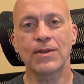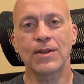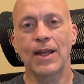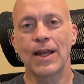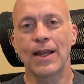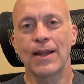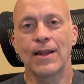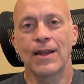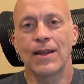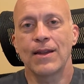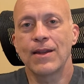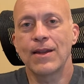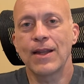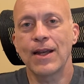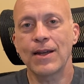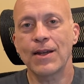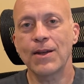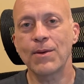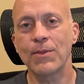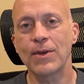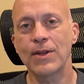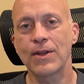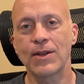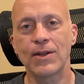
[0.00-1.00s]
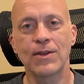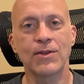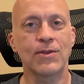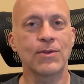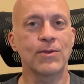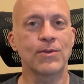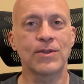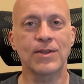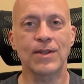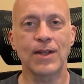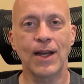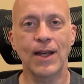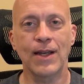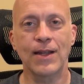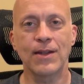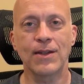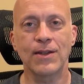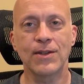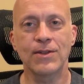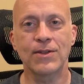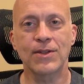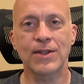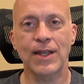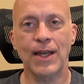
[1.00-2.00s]
and that can be done through
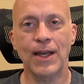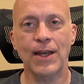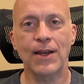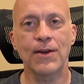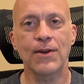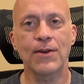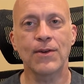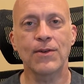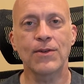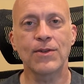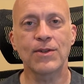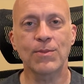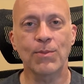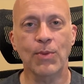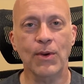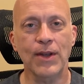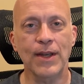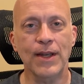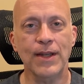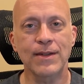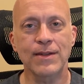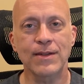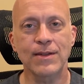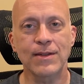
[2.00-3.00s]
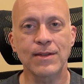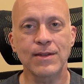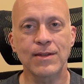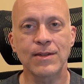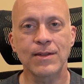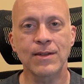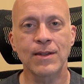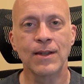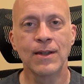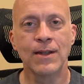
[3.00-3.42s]
signage, cairns, blazes,